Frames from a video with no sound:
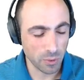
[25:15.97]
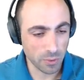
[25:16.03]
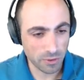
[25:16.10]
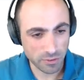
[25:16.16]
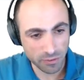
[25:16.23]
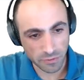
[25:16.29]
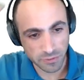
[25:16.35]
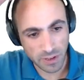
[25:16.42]

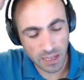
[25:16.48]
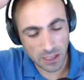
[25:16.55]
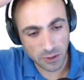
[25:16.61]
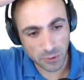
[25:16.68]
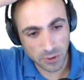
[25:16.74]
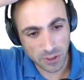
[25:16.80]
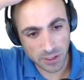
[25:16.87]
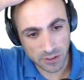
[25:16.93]
it's
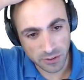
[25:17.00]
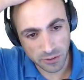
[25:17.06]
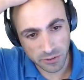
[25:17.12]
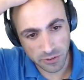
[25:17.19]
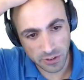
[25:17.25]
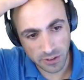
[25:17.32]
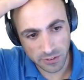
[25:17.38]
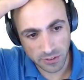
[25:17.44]
value
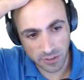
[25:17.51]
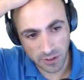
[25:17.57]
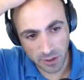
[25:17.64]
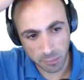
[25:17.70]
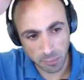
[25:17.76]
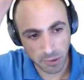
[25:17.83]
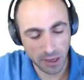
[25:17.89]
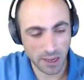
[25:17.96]
interface and
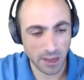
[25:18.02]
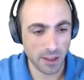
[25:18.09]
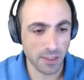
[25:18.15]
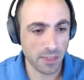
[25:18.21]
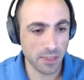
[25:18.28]
then path.